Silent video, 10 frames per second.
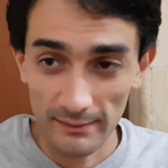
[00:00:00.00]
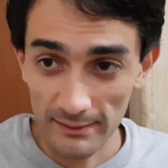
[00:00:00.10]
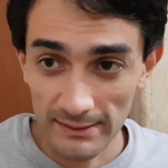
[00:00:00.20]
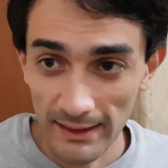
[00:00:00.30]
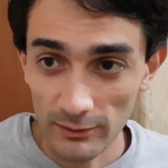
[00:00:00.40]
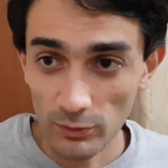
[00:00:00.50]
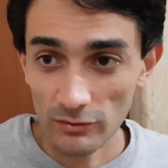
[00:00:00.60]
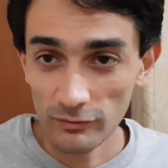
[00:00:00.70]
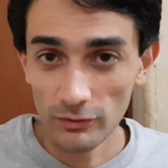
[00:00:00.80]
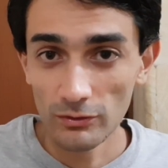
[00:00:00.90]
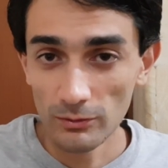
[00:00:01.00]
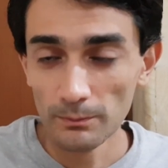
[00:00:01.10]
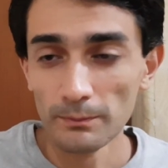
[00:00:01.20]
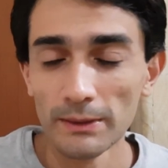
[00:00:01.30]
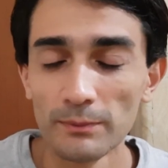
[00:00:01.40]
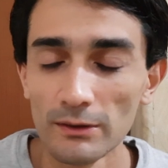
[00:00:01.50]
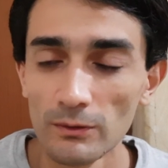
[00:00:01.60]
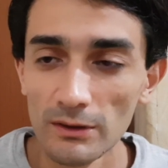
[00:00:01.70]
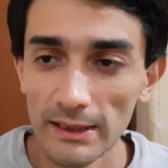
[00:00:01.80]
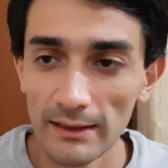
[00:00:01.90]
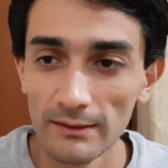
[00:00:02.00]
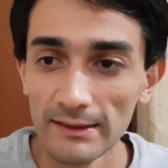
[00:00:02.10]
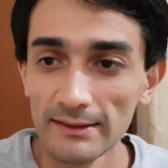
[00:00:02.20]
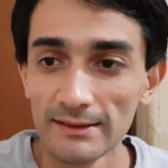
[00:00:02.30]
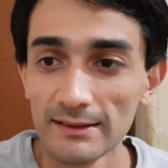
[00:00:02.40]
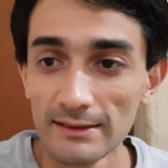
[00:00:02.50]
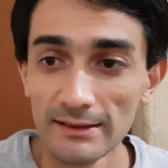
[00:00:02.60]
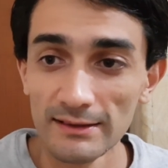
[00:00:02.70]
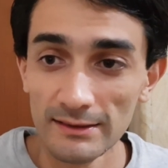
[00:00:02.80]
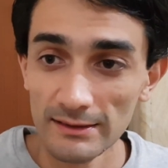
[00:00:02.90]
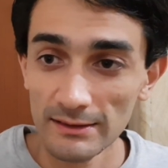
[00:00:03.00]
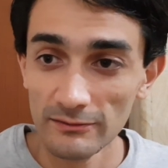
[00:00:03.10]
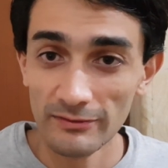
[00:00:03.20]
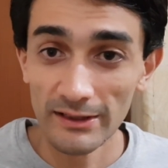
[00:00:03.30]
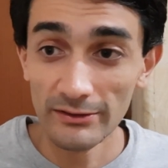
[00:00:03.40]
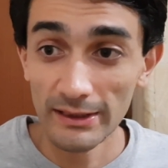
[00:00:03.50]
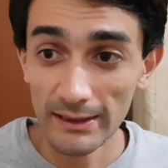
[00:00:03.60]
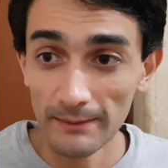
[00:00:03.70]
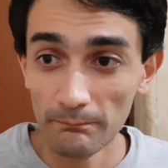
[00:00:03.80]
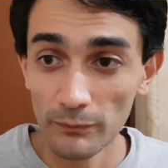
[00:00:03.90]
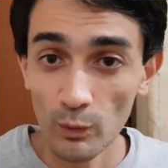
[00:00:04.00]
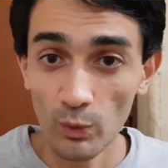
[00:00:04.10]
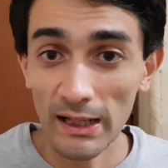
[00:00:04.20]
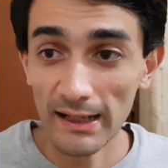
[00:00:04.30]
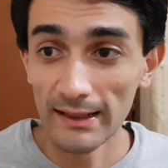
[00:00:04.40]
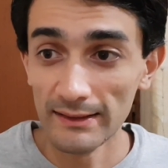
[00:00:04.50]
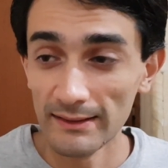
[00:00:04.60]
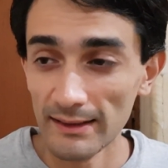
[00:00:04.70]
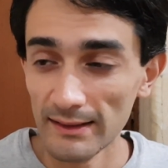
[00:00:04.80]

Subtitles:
The sidewalk for people walking on it is very wide,